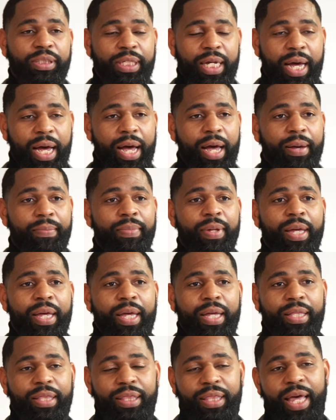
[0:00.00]
time.
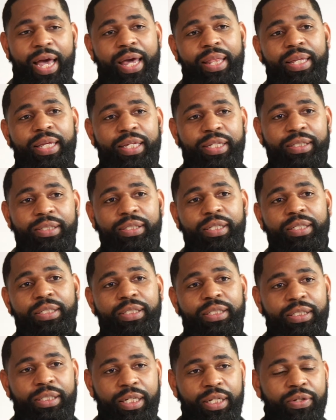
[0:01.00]
That is the
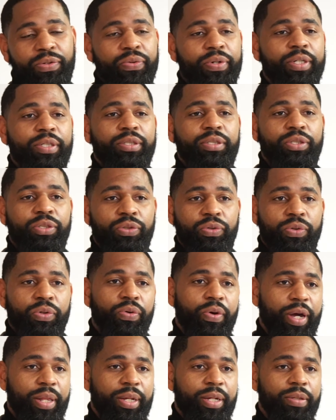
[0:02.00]
secret to
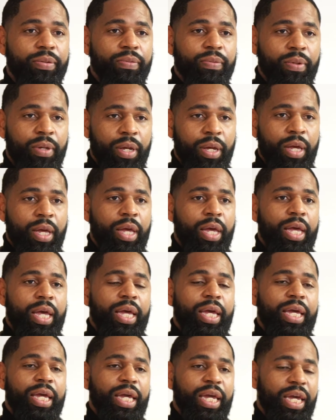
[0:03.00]
credit.
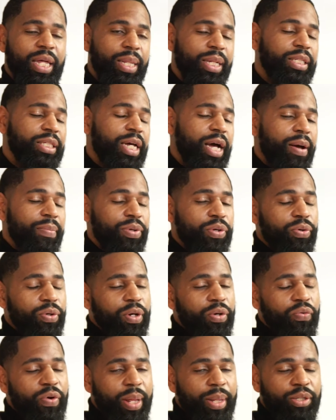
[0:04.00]
Anytime you get
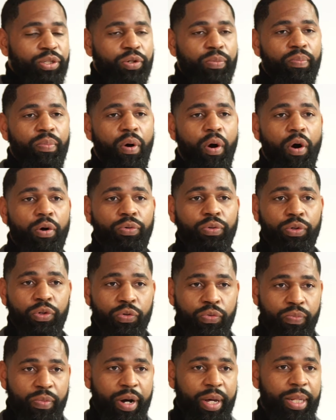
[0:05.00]
ready to borrow new
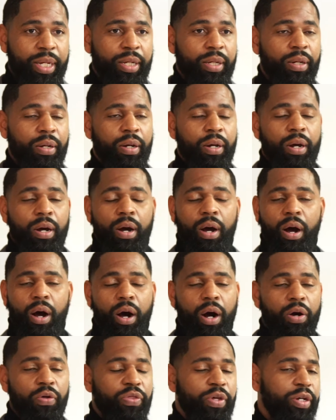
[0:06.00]
money,
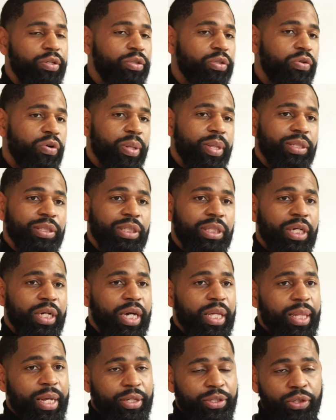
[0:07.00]
all they're doing is
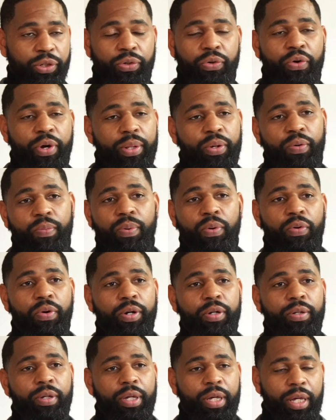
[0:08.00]
looking at your credit report,
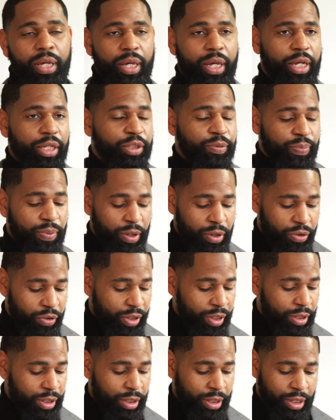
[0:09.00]

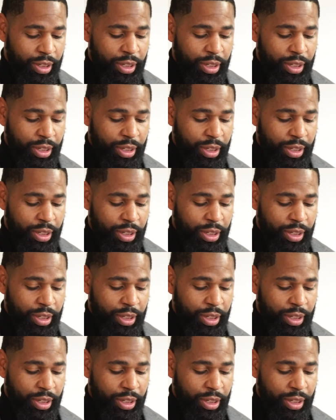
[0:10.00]
Experian,